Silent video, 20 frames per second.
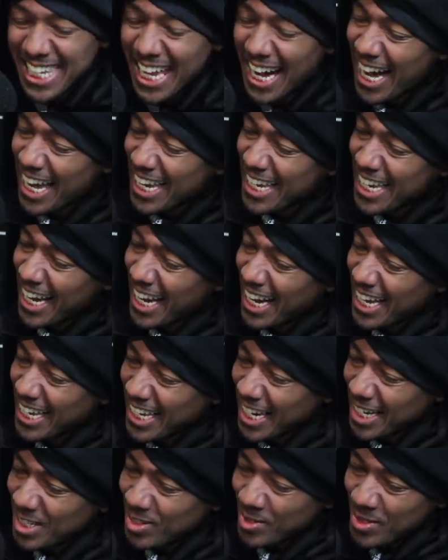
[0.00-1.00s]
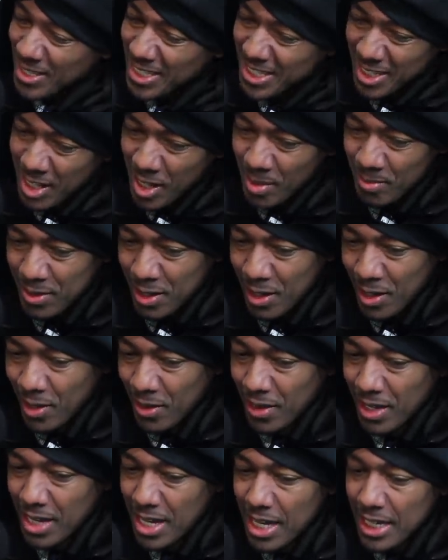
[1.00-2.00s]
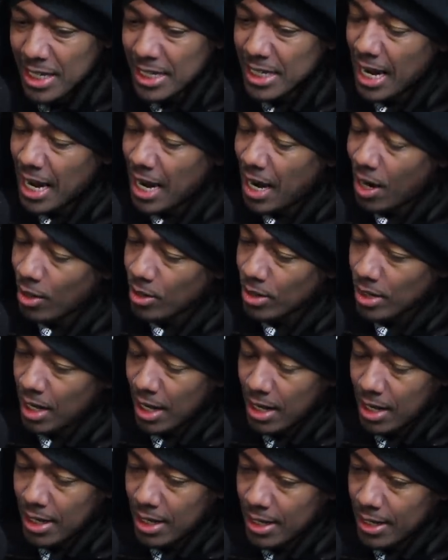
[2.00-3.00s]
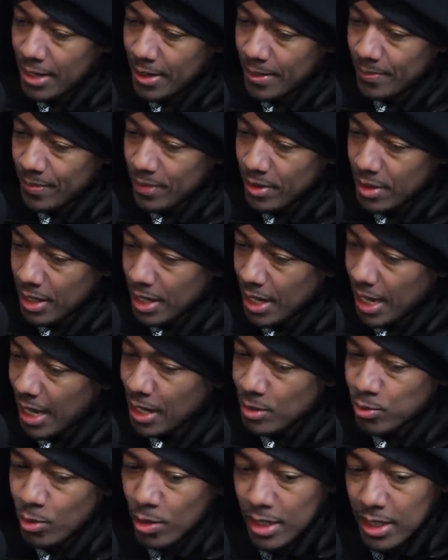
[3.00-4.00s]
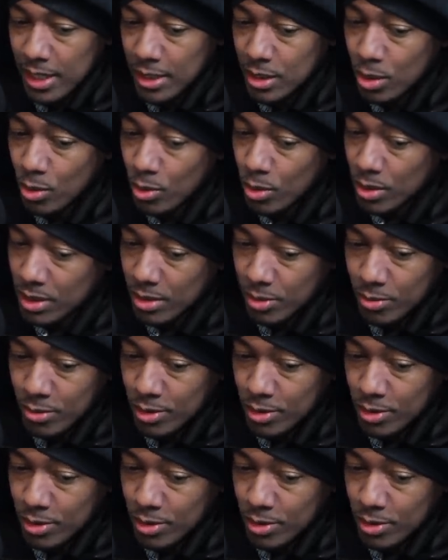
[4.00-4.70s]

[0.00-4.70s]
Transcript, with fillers: nah, nah, nah, that's what's up, though. Yeah. Now, um, I just want to get to it.